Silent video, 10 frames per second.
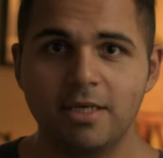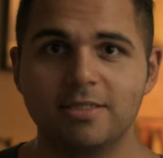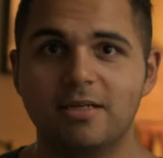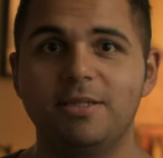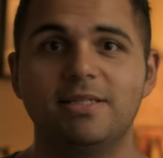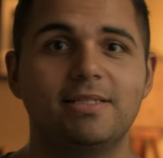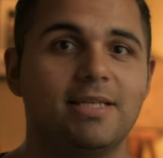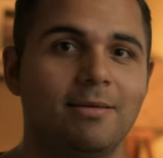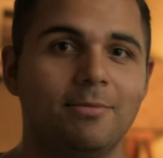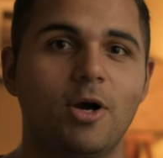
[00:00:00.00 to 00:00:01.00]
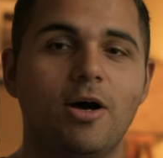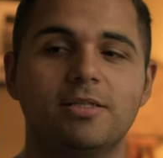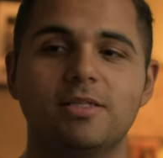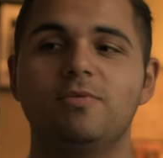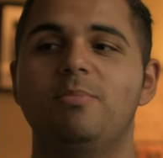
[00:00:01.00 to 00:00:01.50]
It's going to be the same
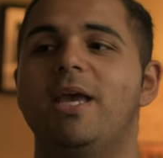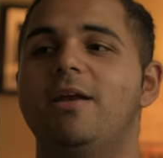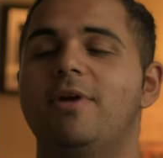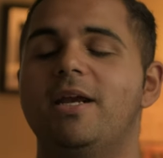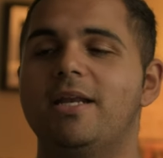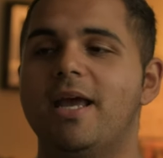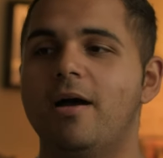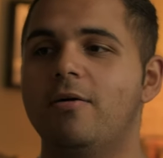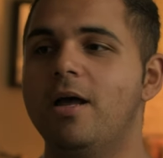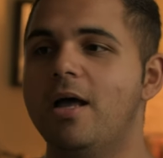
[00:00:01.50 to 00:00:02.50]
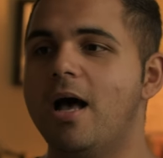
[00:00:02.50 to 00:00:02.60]
cost as we pay right now,